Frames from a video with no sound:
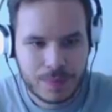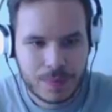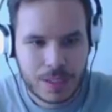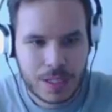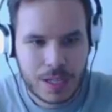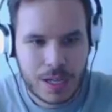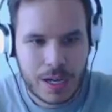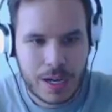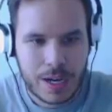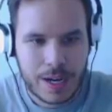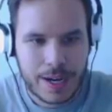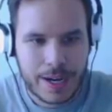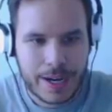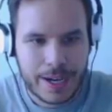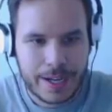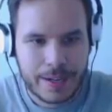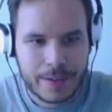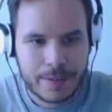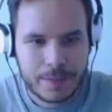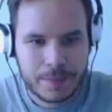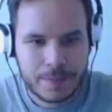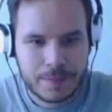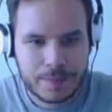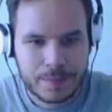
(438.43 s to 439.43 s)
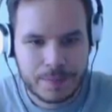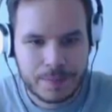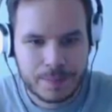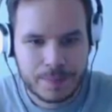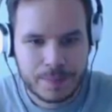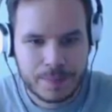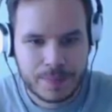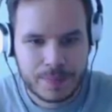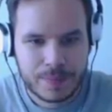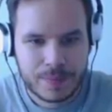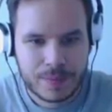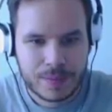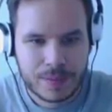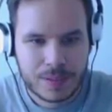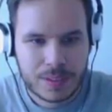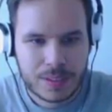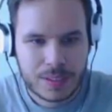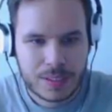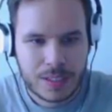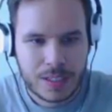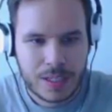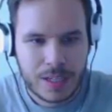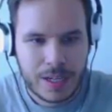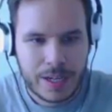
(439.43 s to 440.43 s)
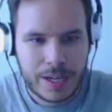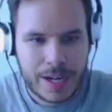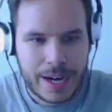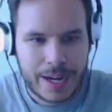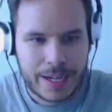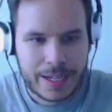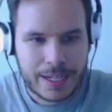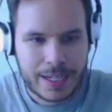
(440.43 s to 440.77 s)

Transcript: Alright. Alright